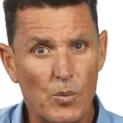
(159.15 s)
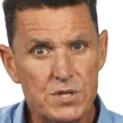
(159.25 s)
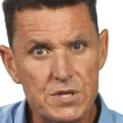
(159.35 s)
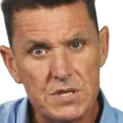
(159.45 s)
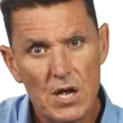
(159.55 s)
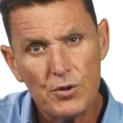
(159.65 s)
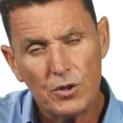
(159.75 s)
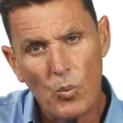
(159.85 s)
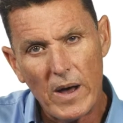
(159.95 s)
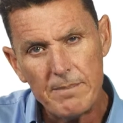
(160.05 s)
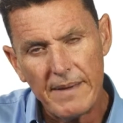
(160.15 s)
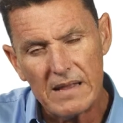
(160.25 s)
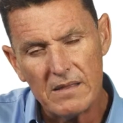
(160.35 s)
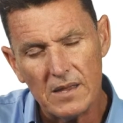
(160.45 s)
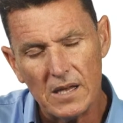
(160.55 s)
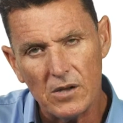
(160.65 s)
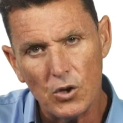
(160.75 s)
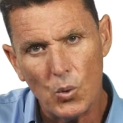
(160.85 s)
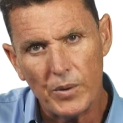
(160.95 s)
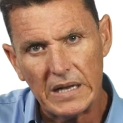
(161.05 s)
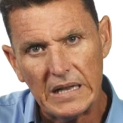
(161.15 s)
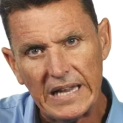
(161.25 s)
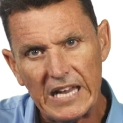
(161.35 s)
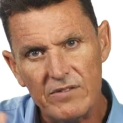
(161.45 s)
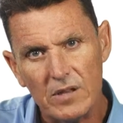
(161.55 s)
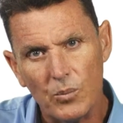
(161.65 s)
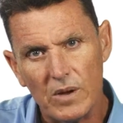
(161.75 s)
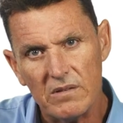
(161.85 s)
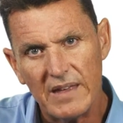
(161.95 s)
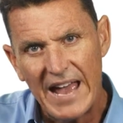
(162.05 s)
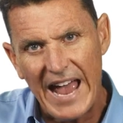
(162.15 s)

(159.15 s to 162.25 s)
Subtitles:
which is the one main thing you want to leave them with